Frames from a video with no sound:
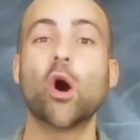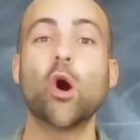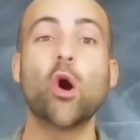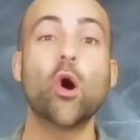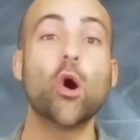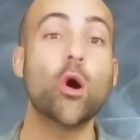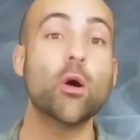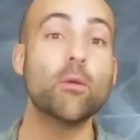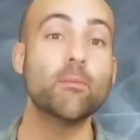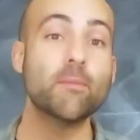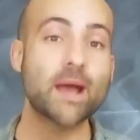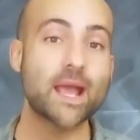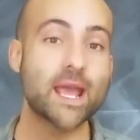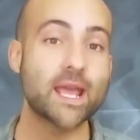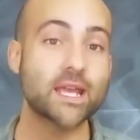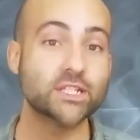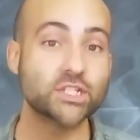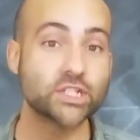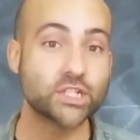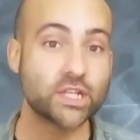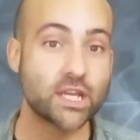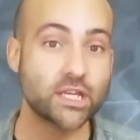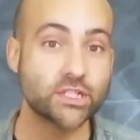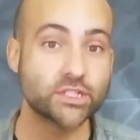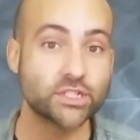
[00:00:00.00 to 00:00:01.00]
all my
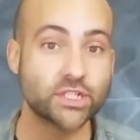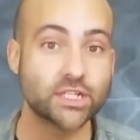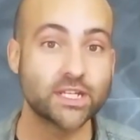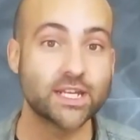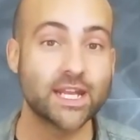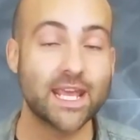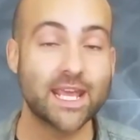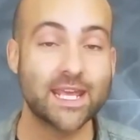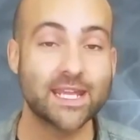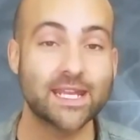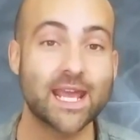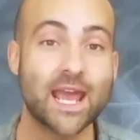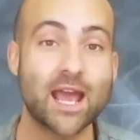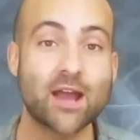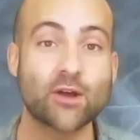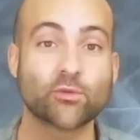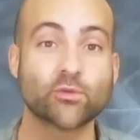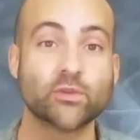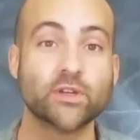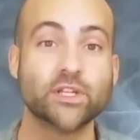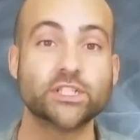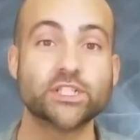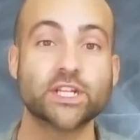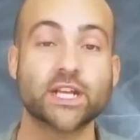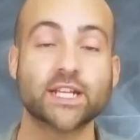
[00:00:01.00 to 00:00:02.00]
education and
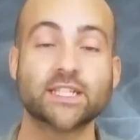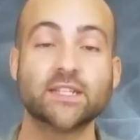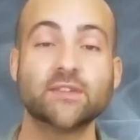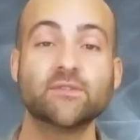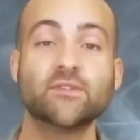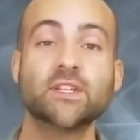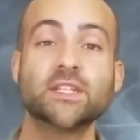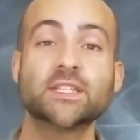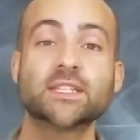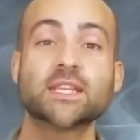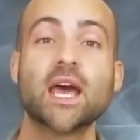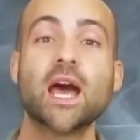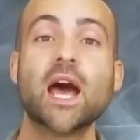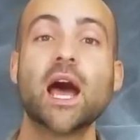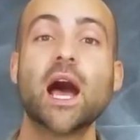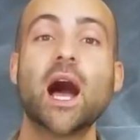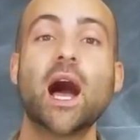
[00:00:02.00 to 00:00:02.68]
outreach activities.